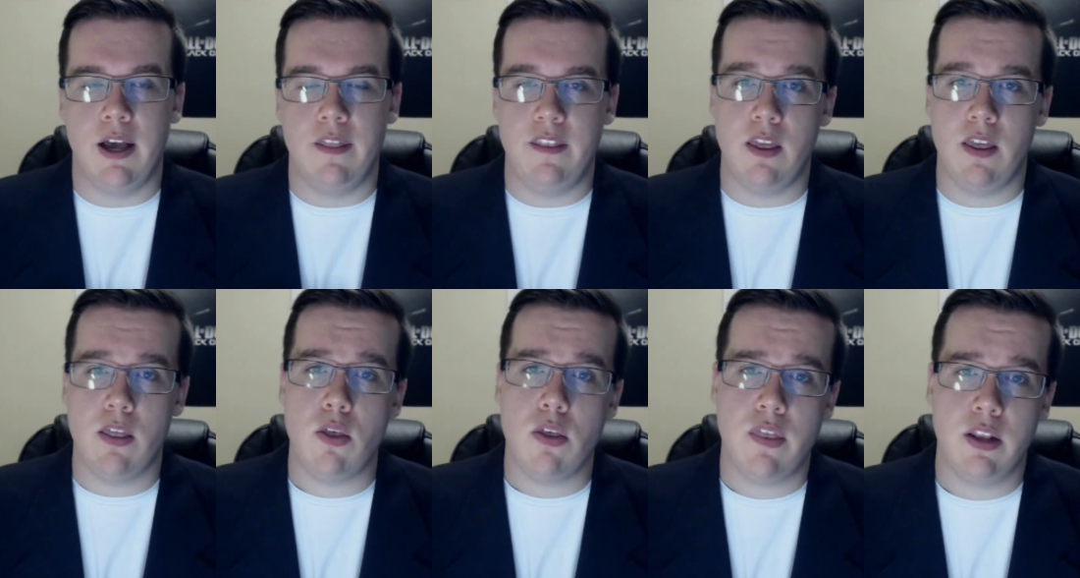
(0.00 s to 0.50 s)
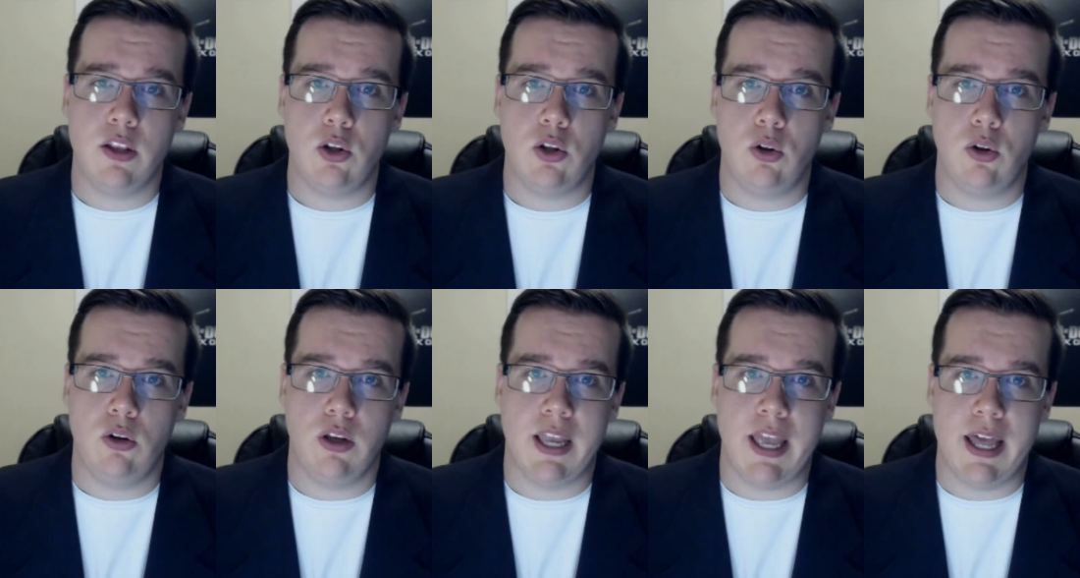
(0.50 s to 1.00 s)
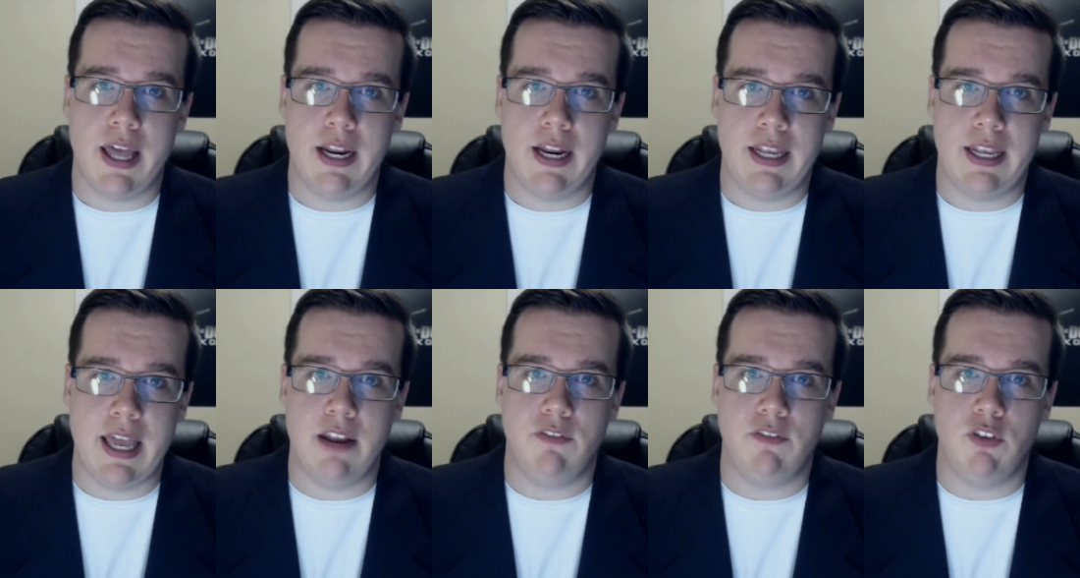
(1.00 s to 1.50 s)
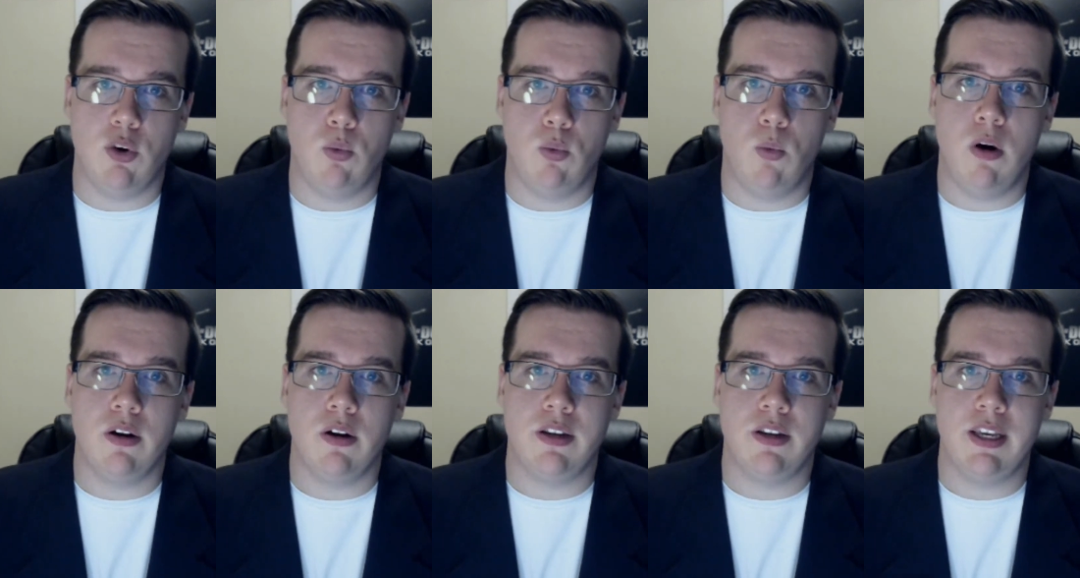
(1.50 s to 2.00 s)
The other thing to look at, again, if you're
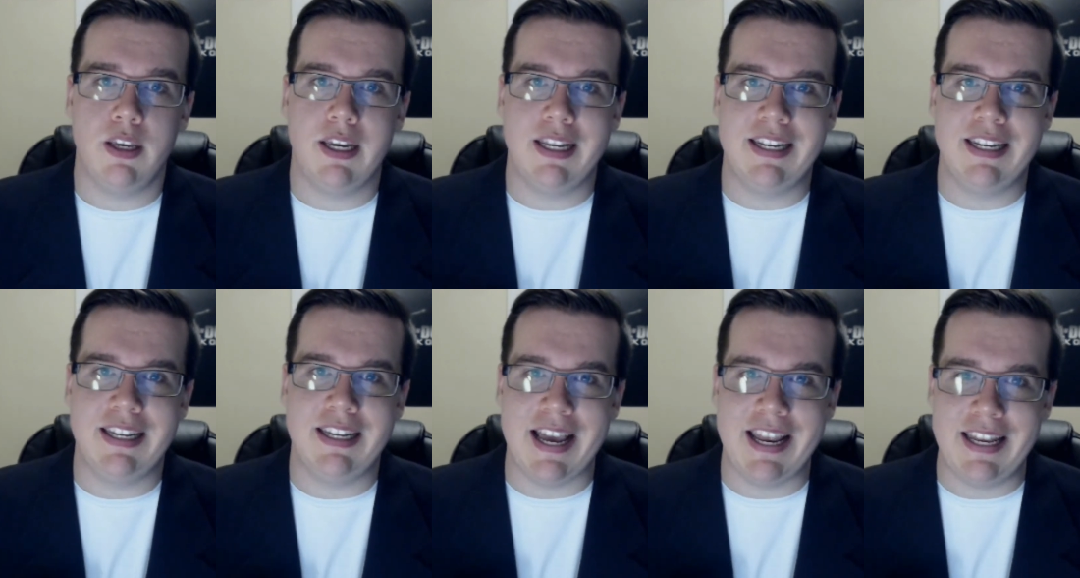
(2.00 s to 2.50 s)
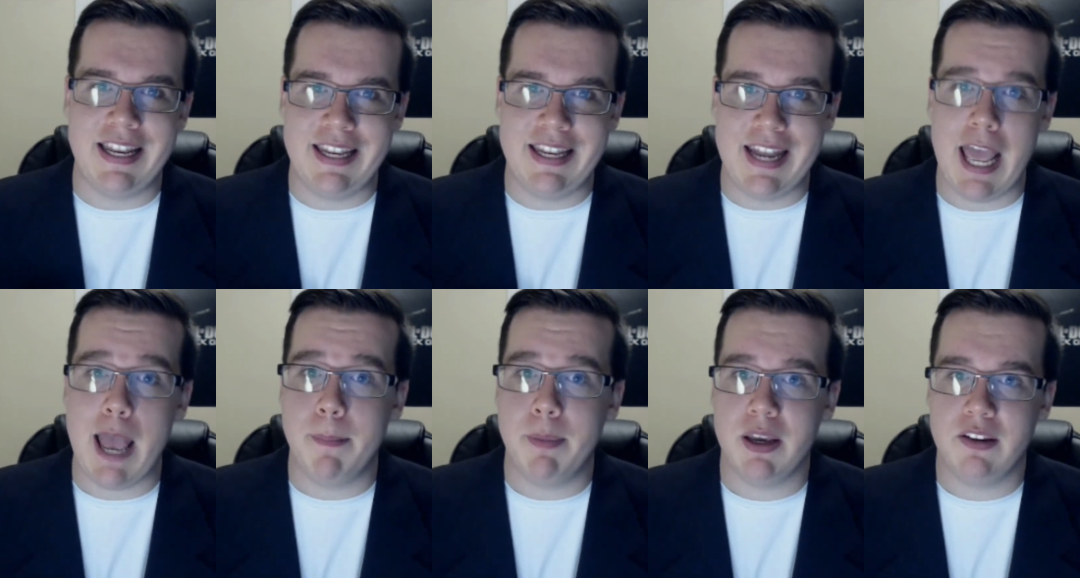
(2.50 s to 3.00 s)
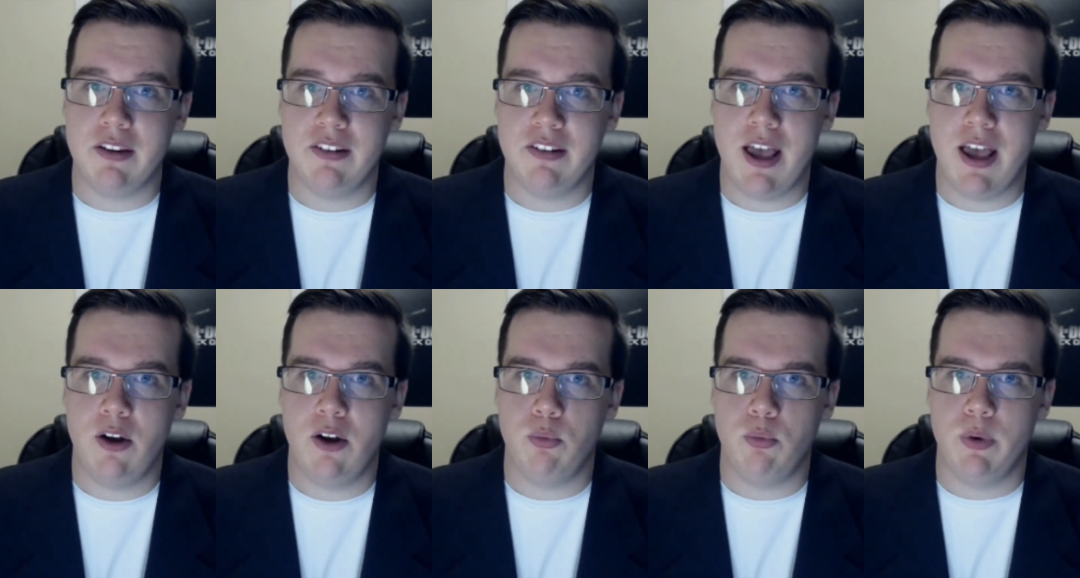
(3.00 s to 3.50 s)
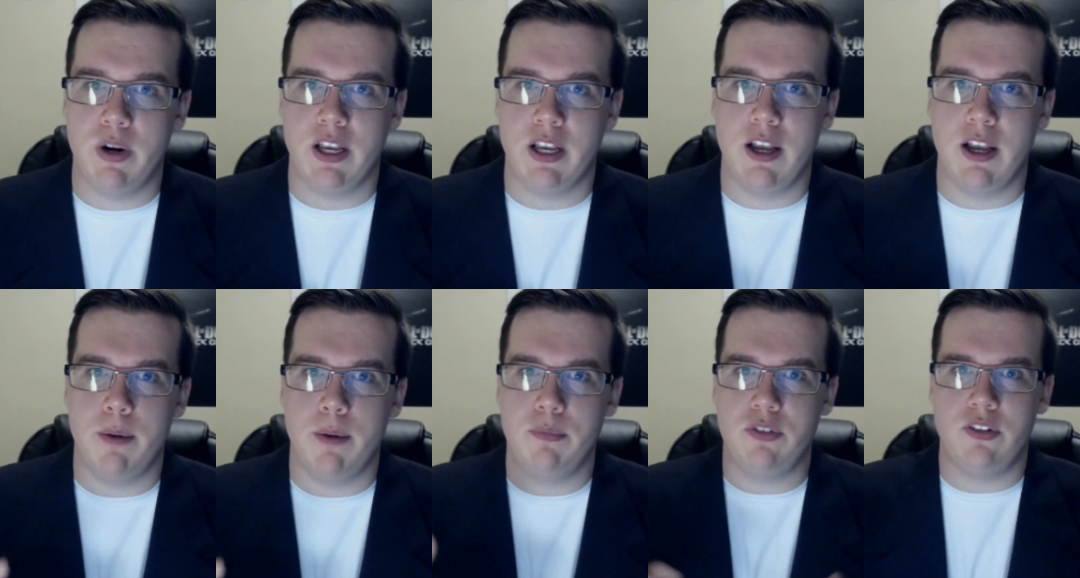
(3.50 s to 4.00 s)
wanting dynamic sound when it
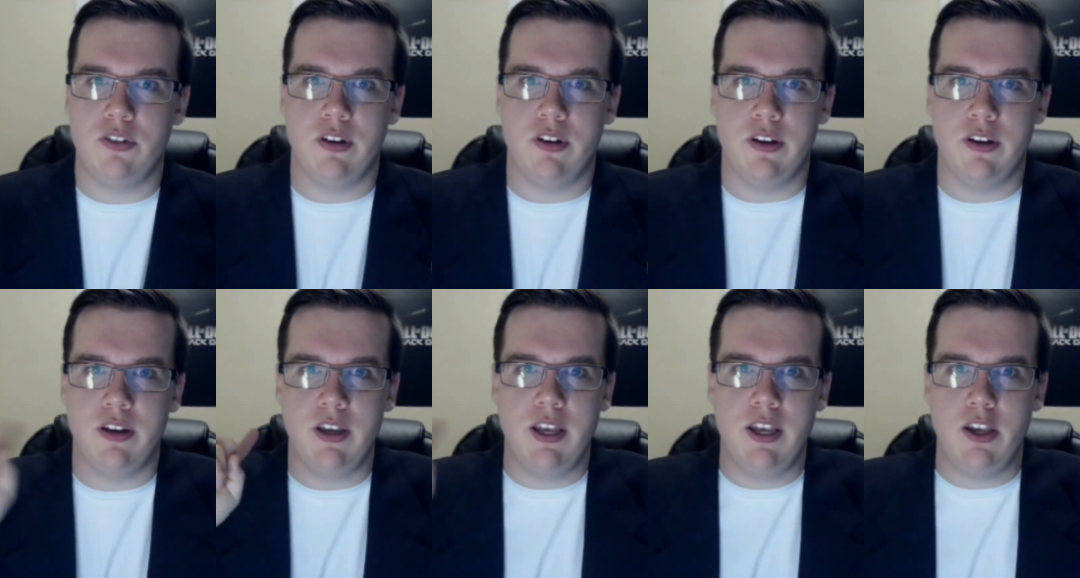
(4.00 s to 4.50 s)
comes to